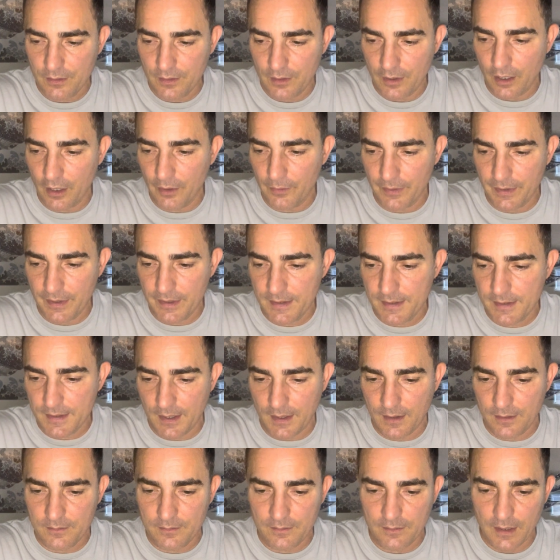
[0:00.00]
Already
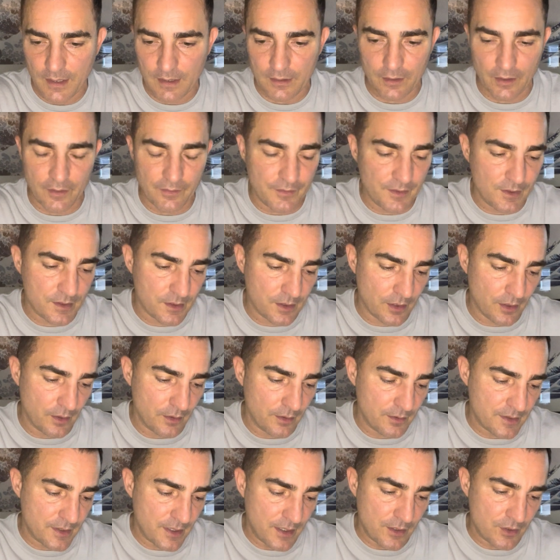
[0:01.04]
said, I love these
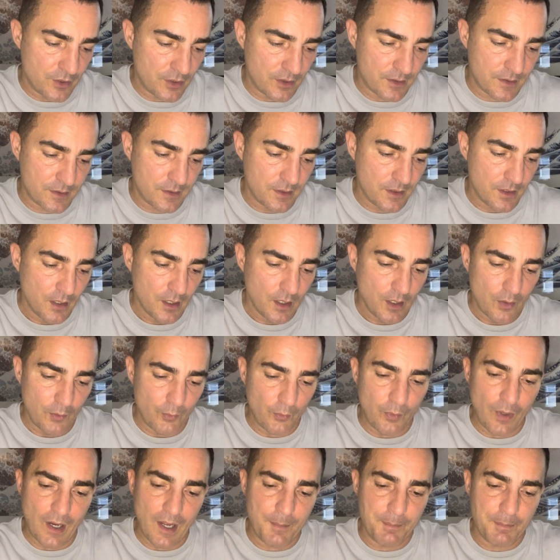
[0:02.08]
cards. They just
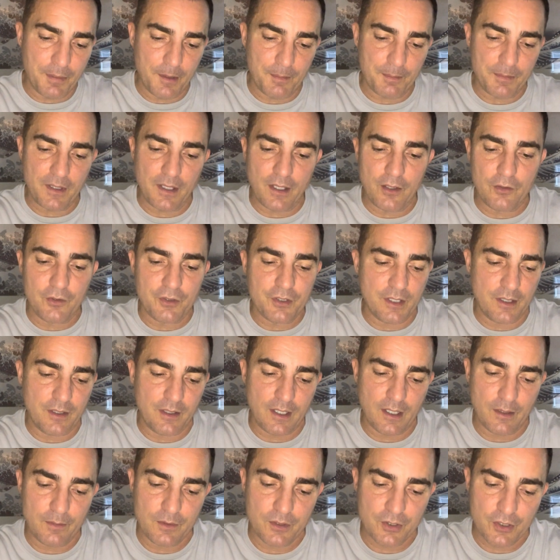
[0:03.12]
wrap up the energy that
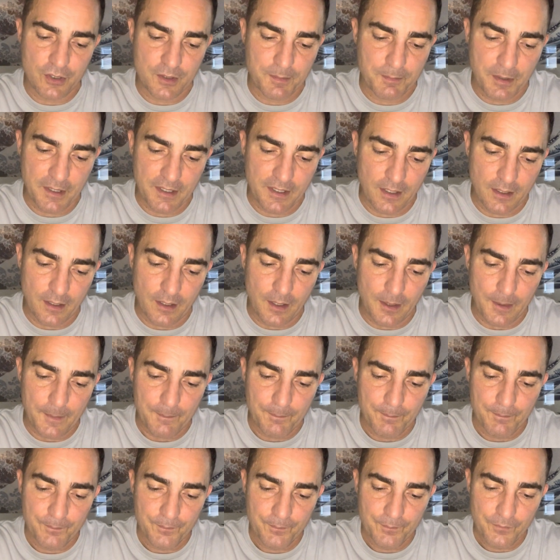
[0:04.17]
I was just picking
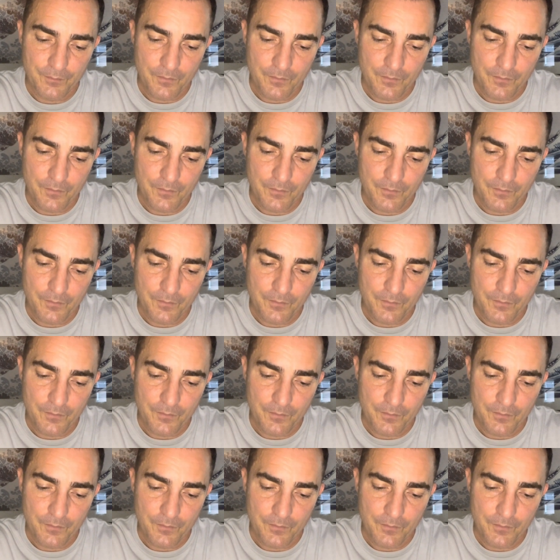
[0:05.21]
up.